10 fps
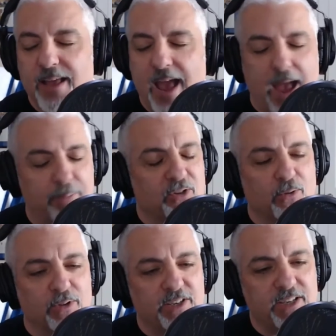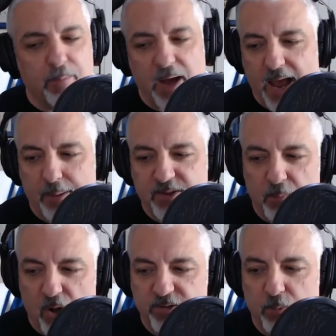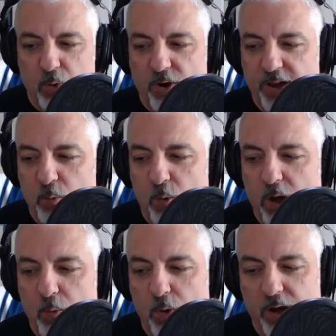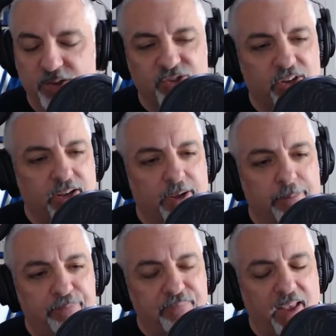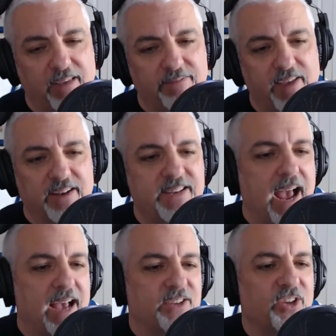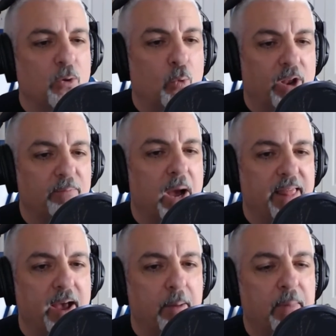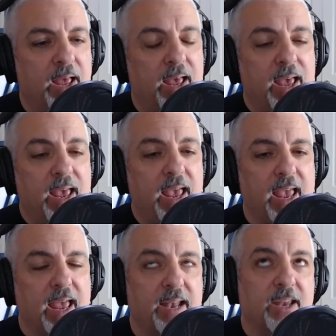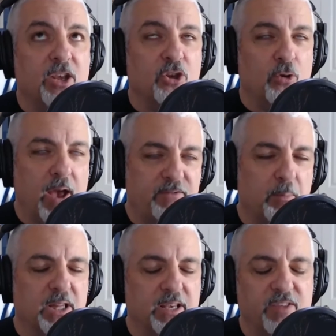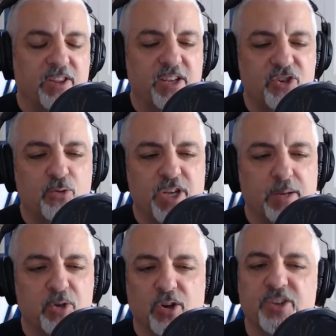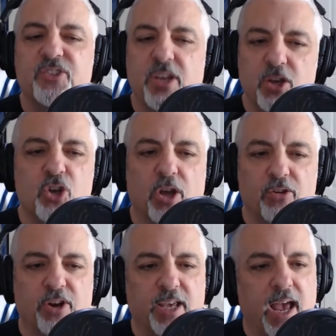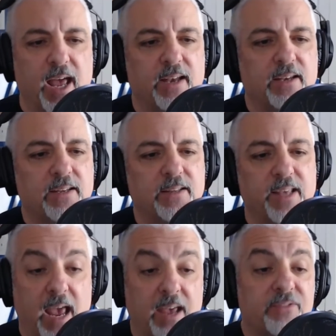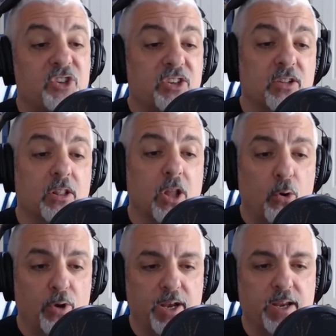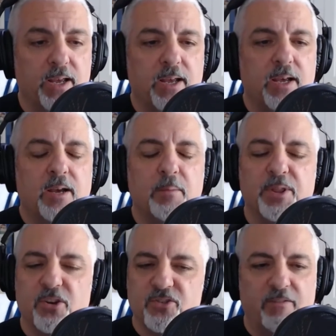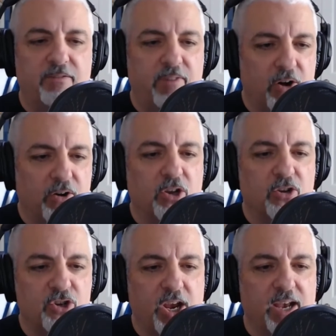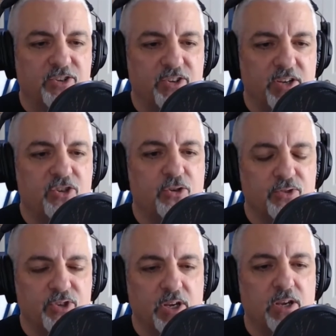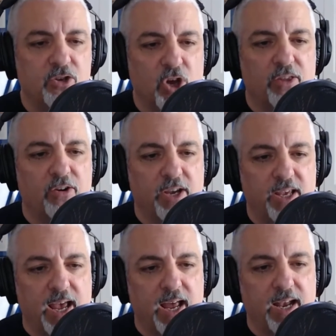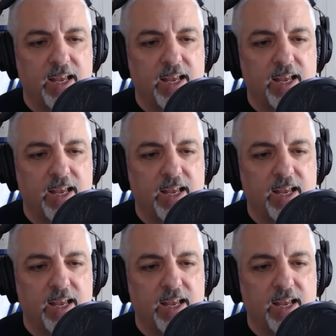Absolutely tip my hat to Baltimore in what was a fantastic win by them. And you have to believe that these two teams are going to see each other again. The AFC's loaded, but there's a very good chance these two see each other again.